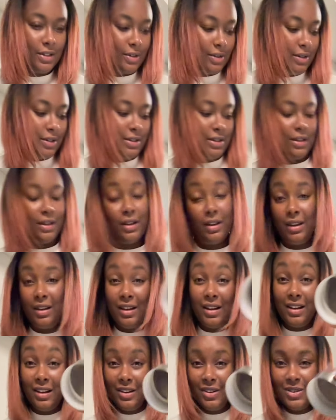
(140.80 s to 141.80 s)
going to
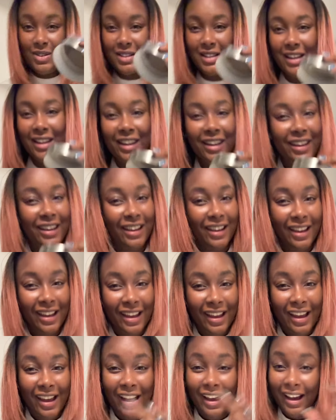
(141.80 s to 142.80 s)
loosely
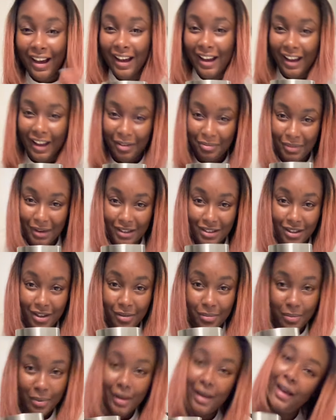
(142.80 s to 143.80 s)
add my
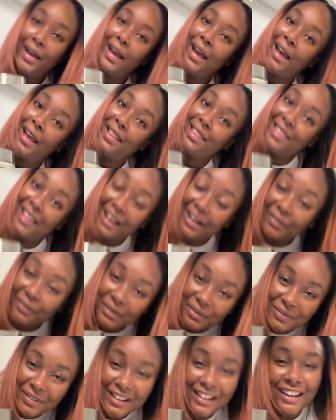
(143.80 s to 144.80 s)
top, and that
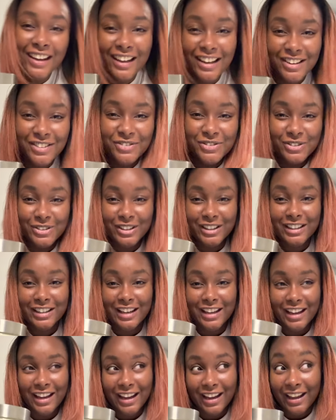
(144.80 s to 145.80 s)
would be it for
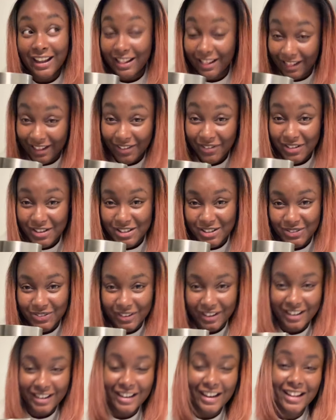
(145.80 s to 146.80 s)
day 11's
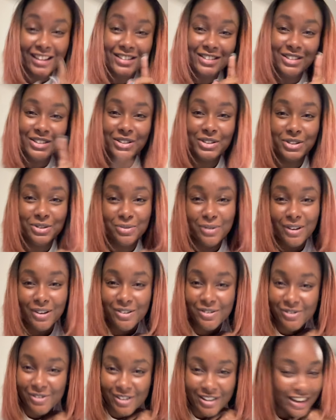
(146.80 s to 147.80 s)
feeding. I'll see you
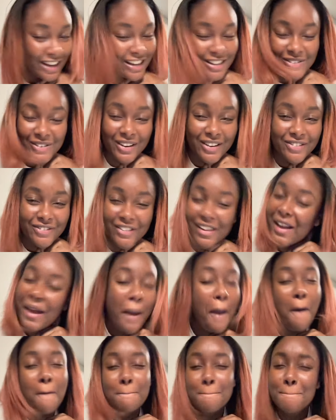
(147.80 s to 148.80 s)
tomorrow for day 12.
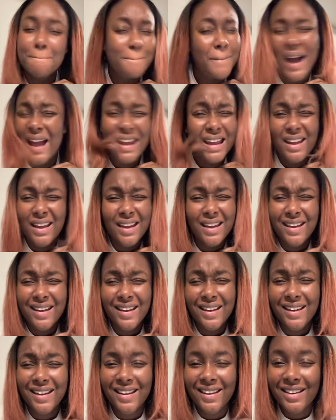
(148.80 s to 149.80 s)

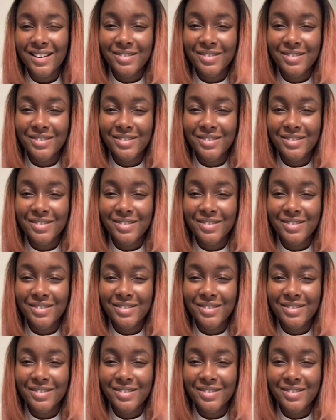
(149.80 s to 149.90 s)
Bye.